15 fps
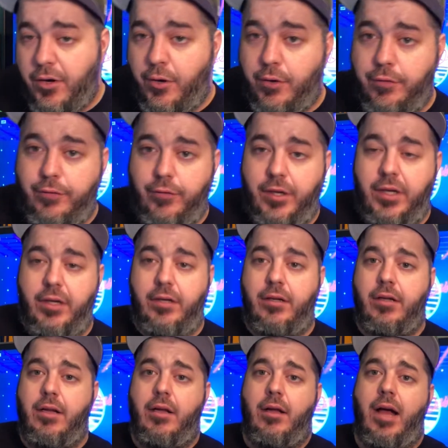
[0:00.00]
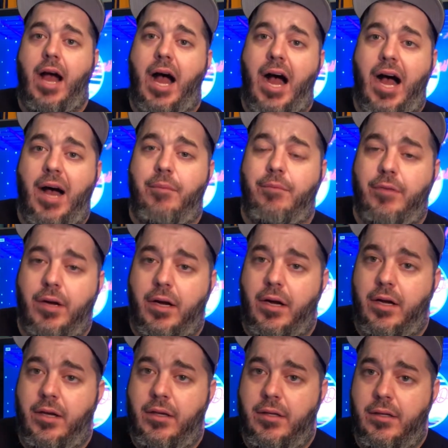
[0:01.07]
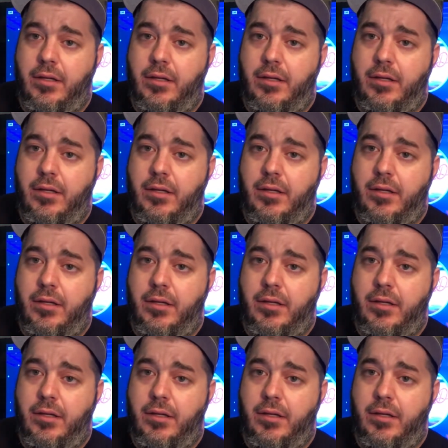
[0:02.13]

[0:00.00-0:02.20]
girlfriend, I'm. Uh,